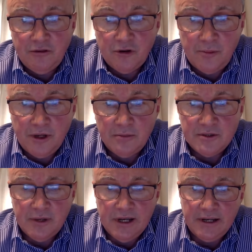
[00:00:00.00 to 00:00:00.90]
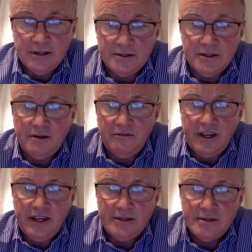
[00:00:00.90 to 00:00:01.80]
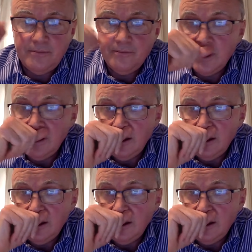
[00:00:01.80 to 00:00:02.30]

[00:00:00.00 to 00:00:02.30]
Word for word: before it becomes malignant and invades.